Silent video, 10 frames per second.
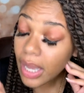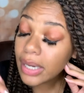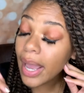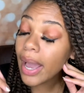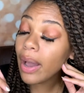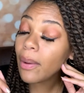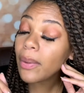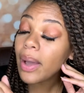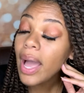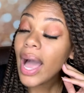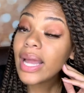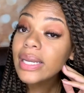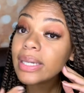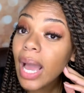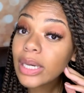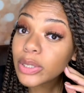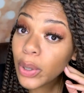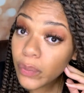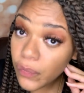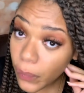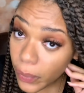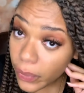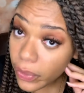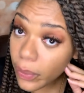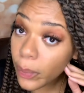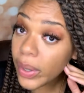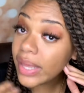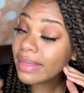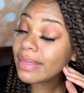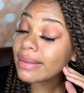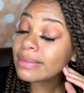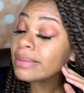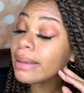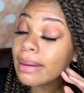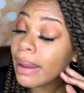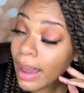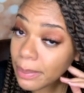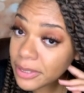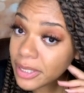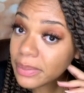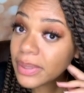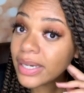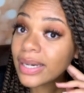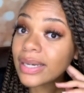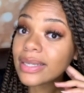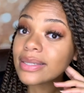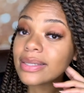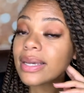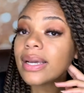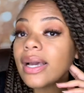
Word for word: Now, I did not go forth with said option because